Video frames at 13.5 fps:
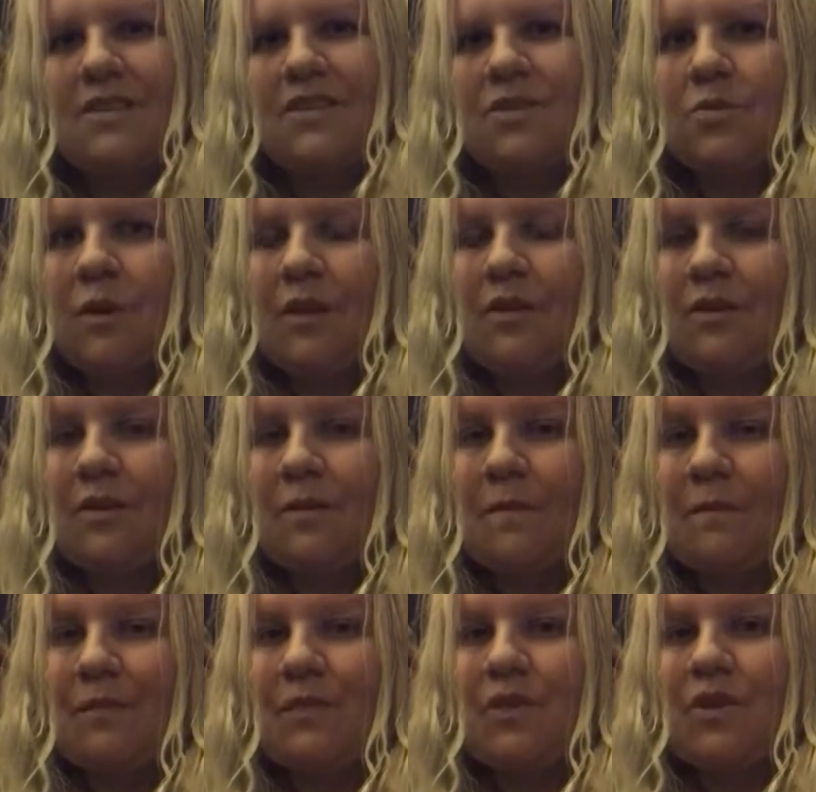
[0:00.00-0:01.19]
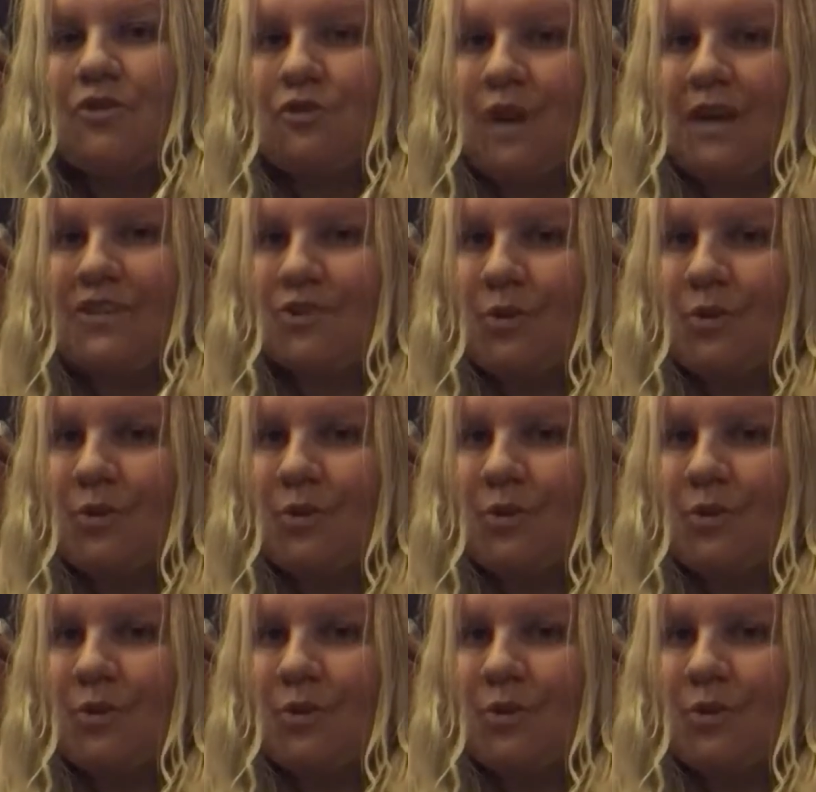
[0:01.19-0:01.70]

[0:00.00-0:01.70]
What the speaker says: So whether your drug of